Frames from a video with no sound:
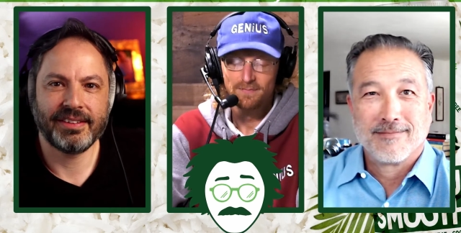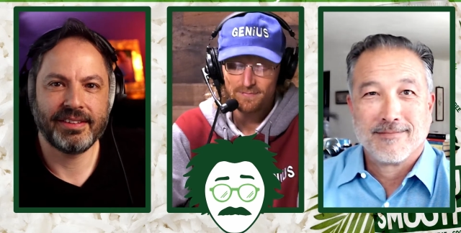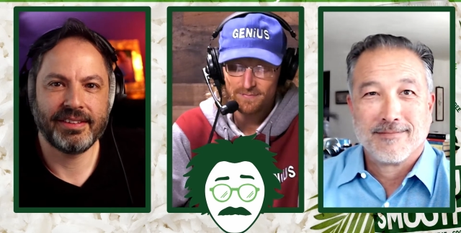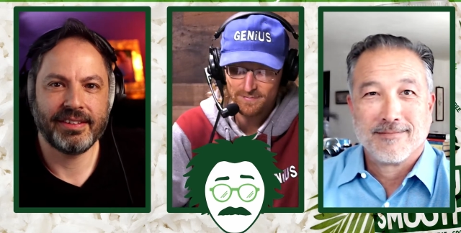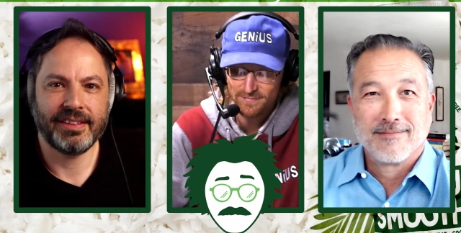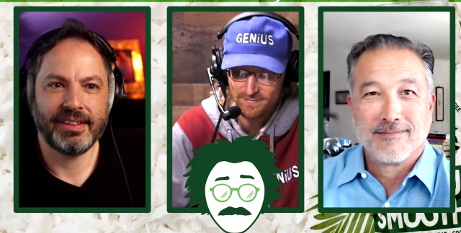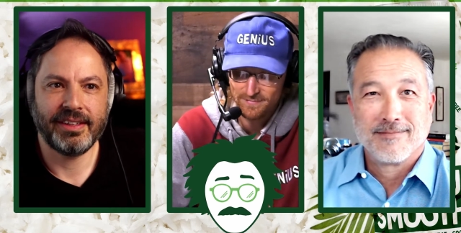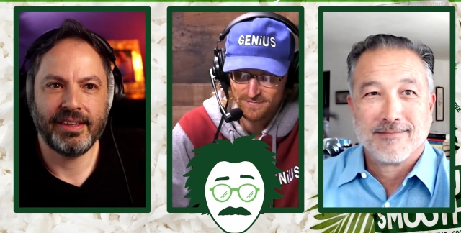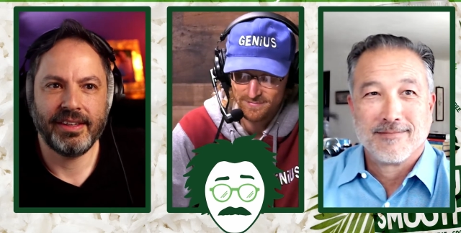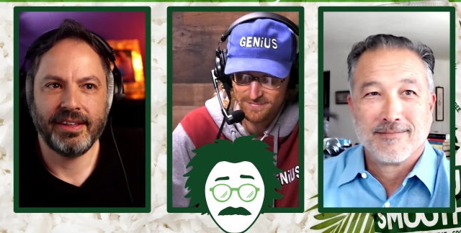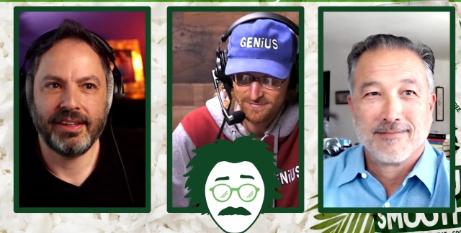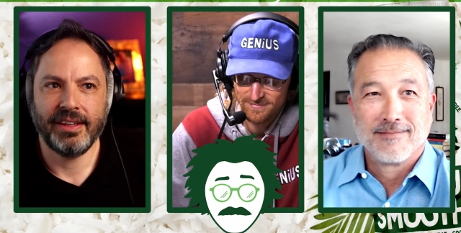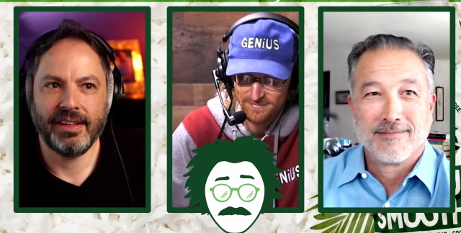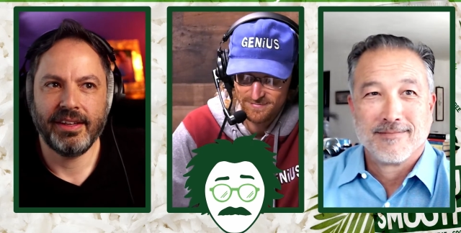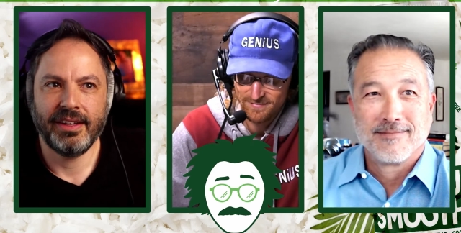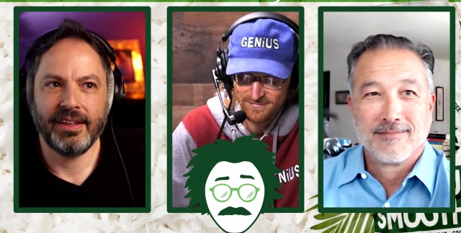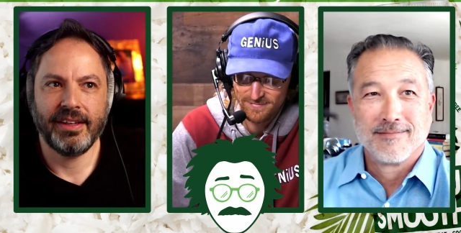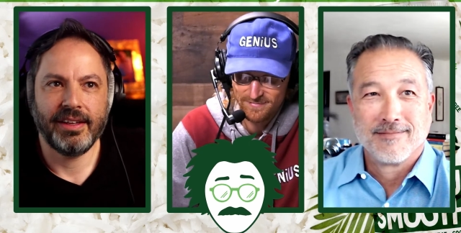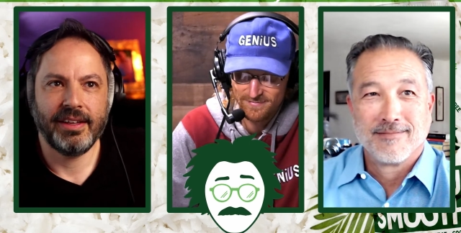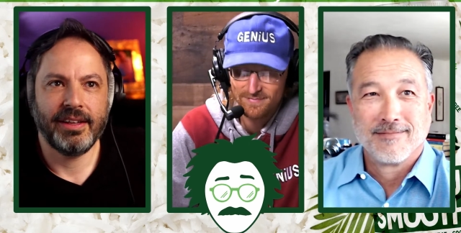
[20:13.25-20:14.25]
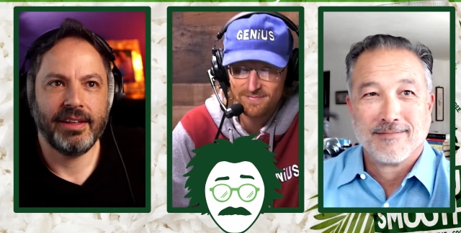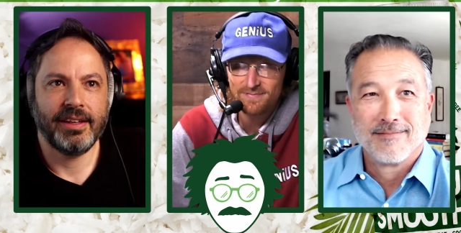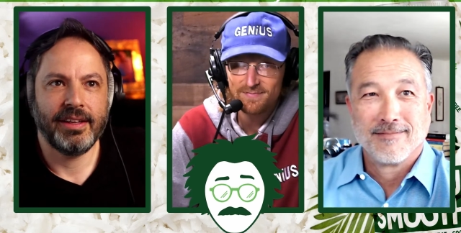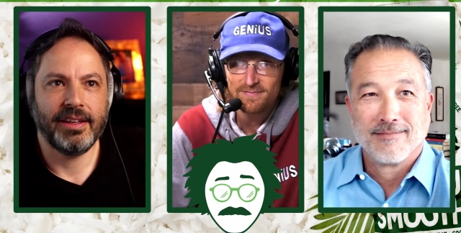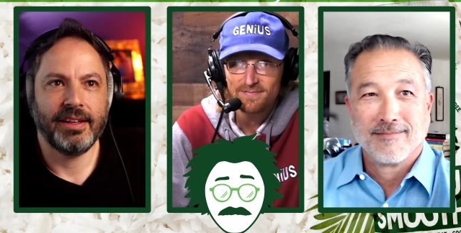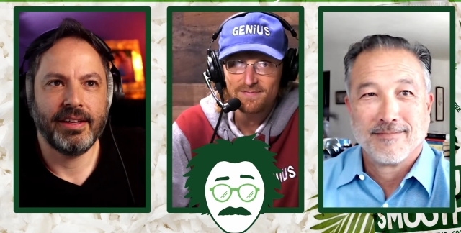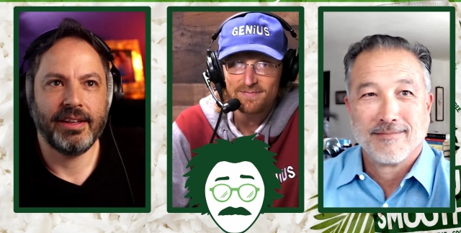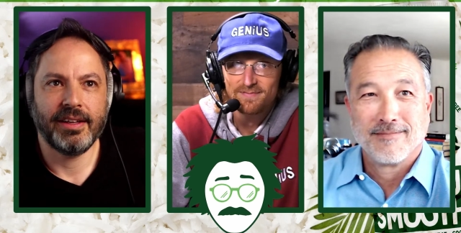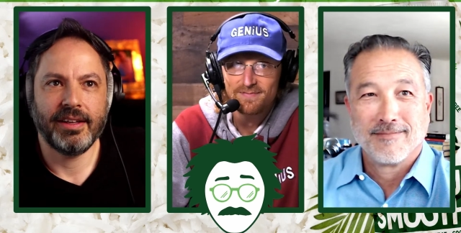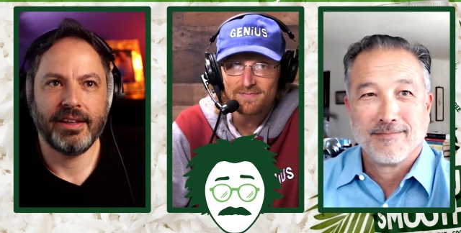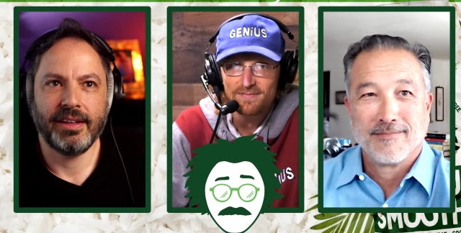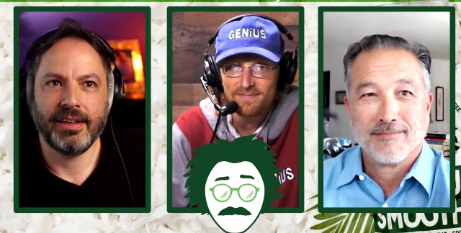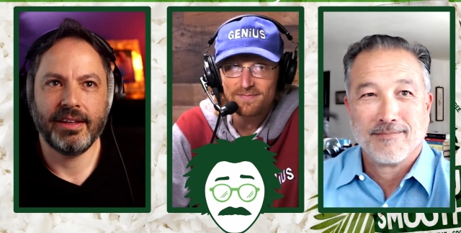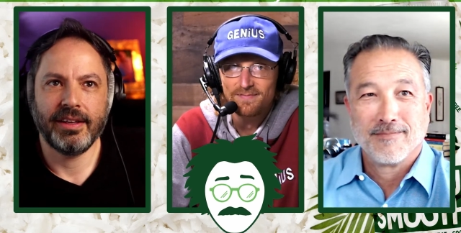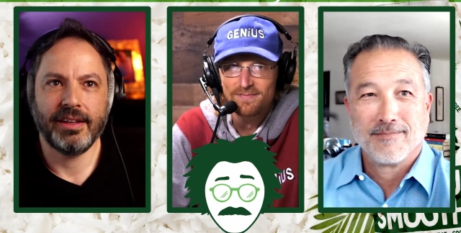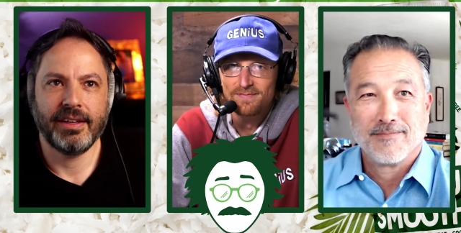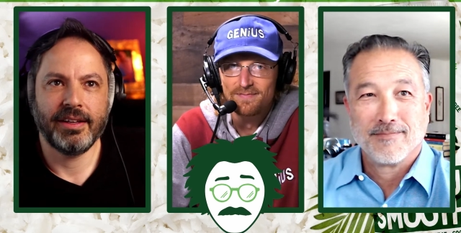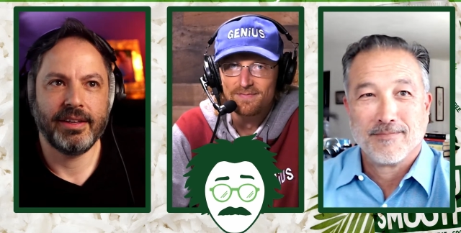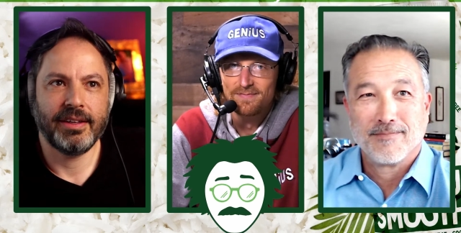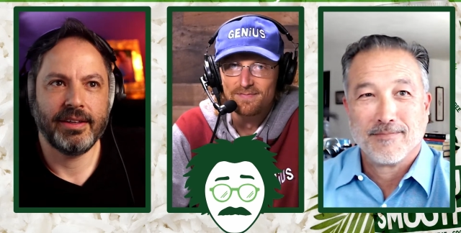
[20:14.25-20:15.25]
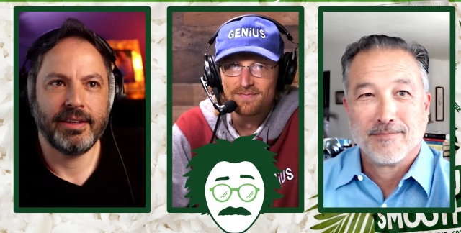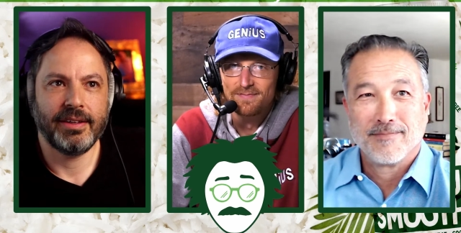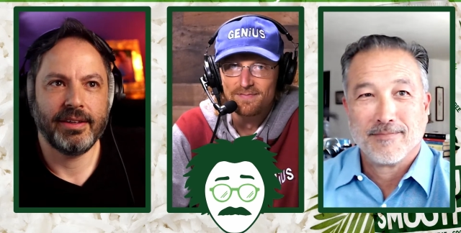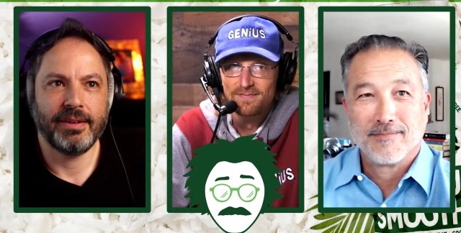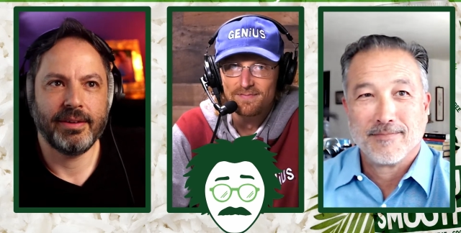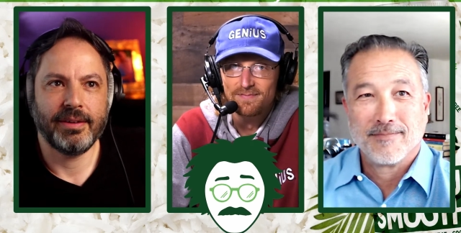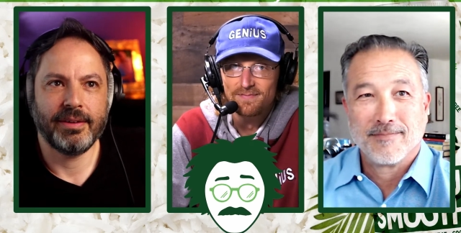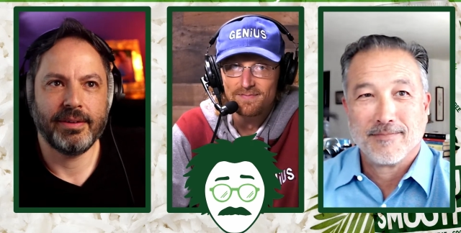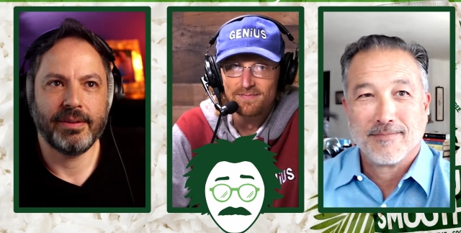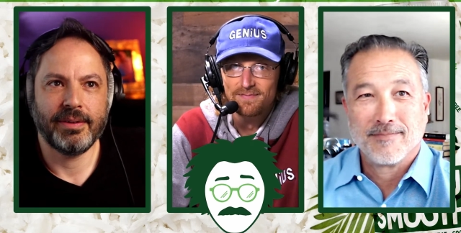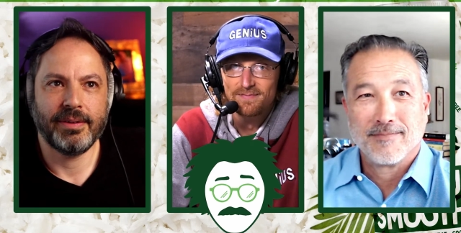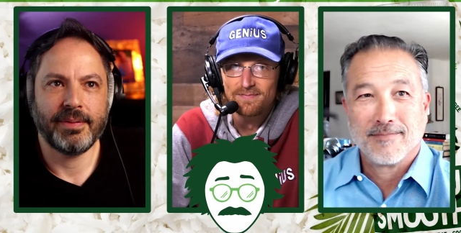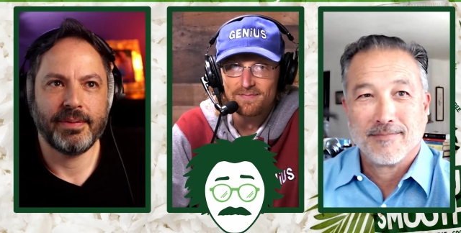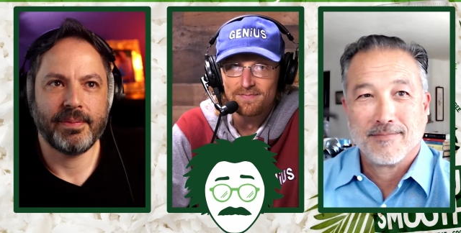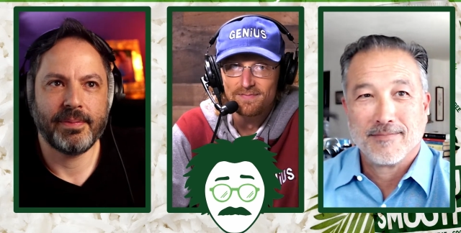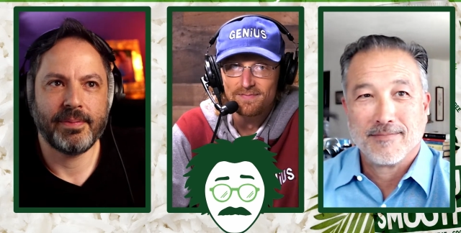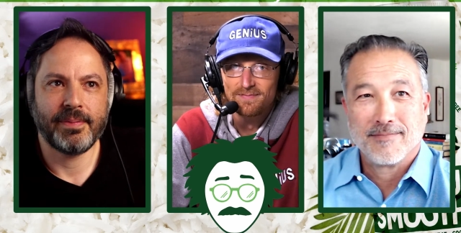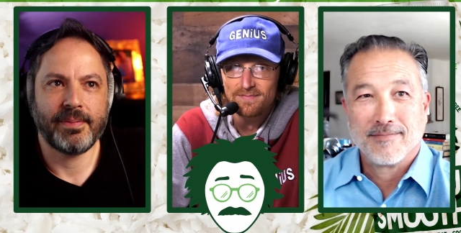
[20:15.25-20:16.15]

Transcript: [no speech]